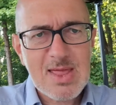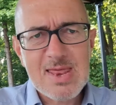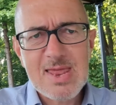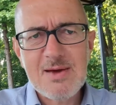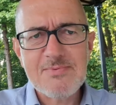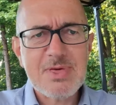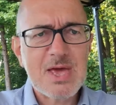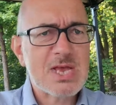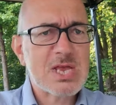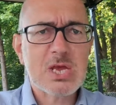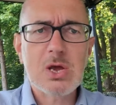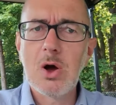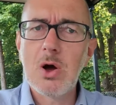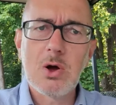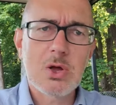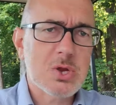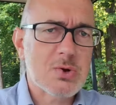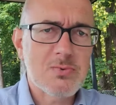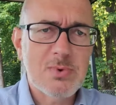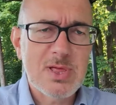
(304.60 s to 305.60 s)
Now, if they say, oh,
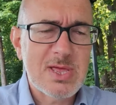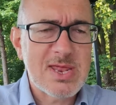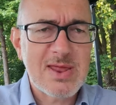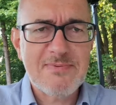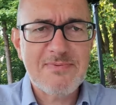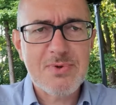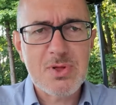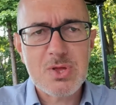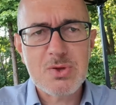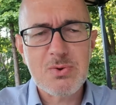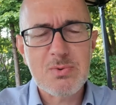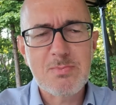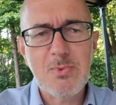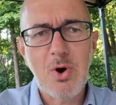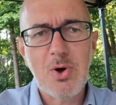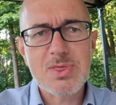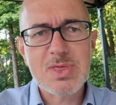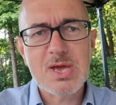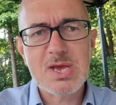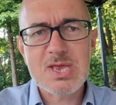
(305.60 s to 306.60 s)
it's really difficult to
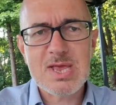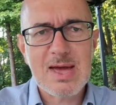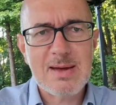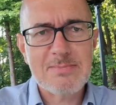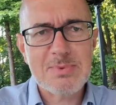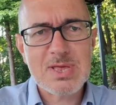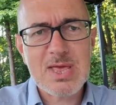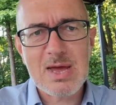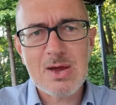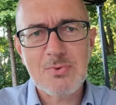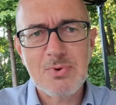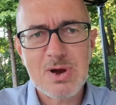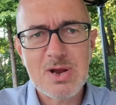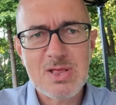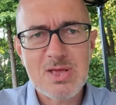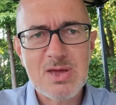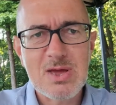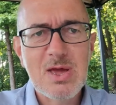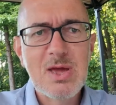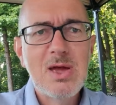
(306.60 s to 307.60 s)
mark the exams that
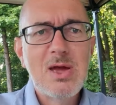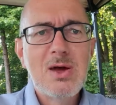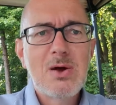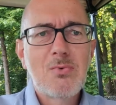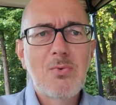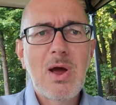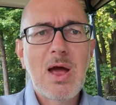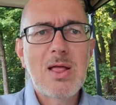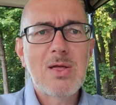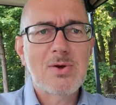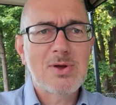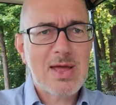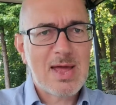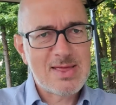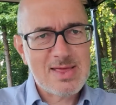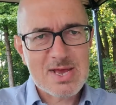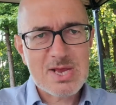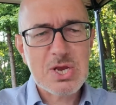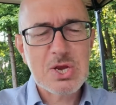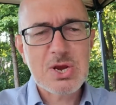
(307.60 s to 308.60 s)
quickly, well, okay,
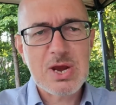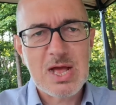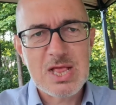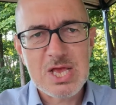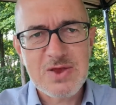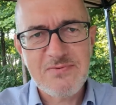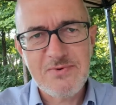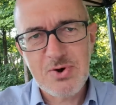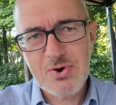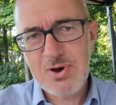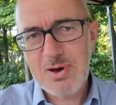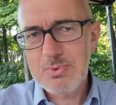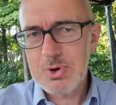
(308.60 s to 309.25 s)
there's a challenge for you.